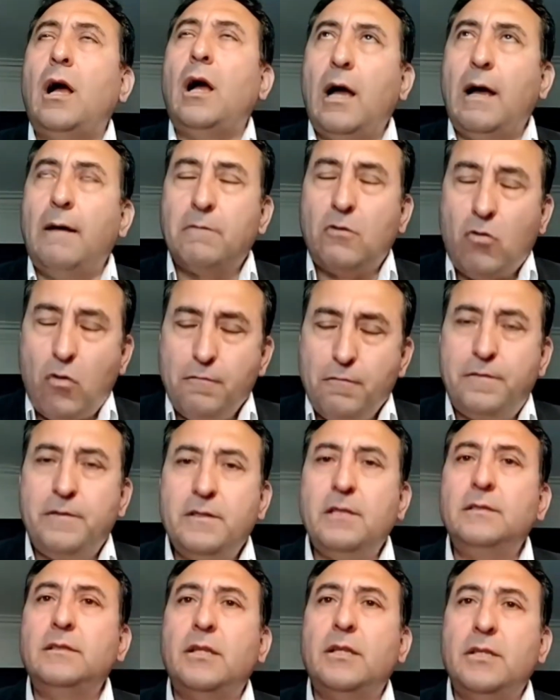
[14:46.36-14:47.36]
I'm
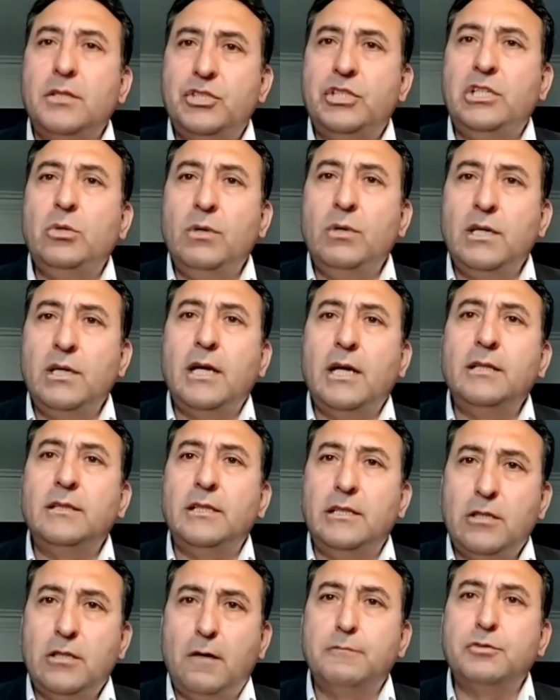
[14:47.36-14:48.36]
confident that she will get
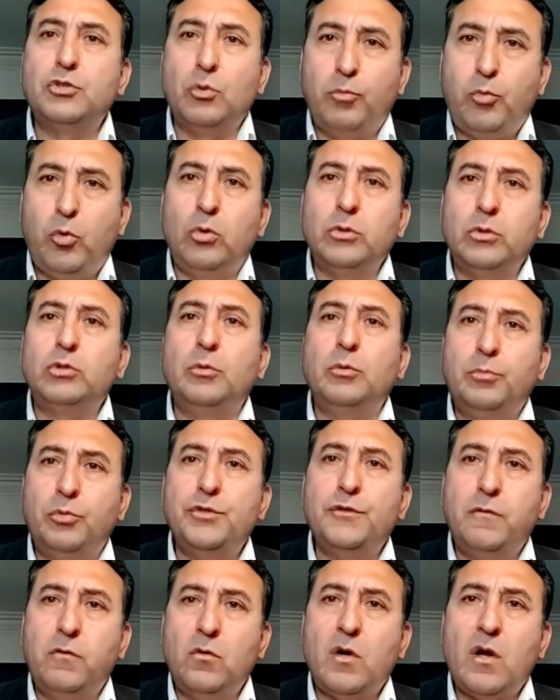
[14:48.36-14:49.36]
enough support to
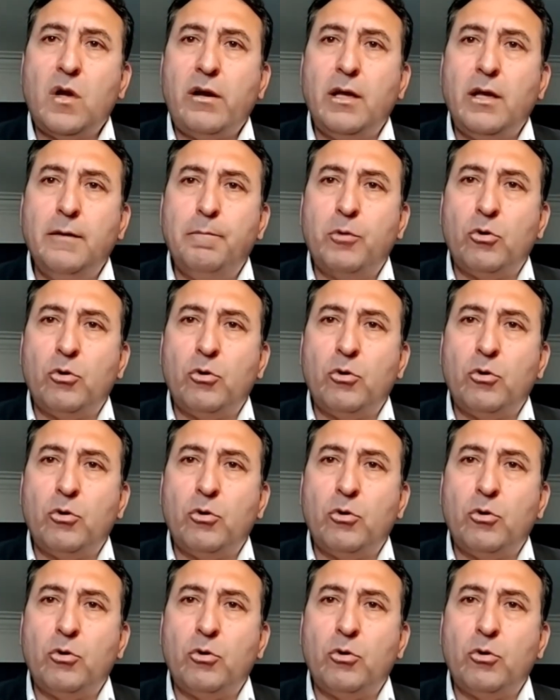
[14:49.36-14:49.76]
push forward a